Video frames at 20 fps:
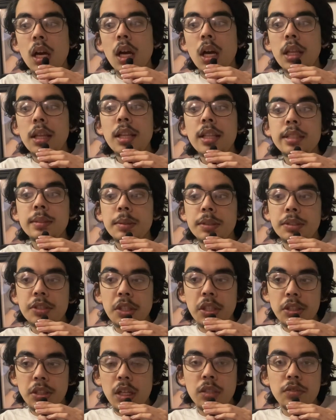I think that's what
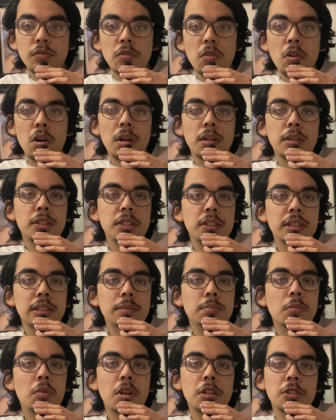TikTok's for. Just
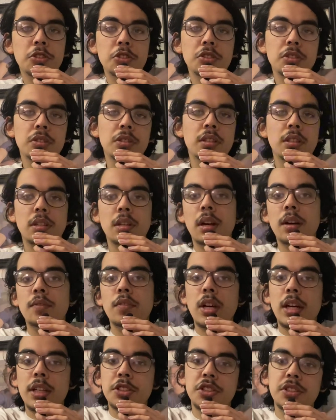more, I'm
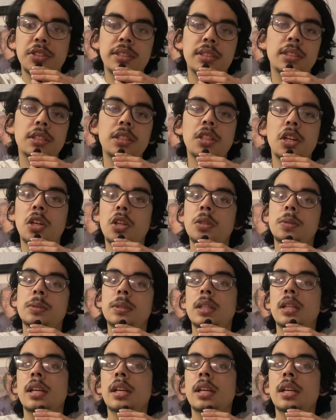not just, you know,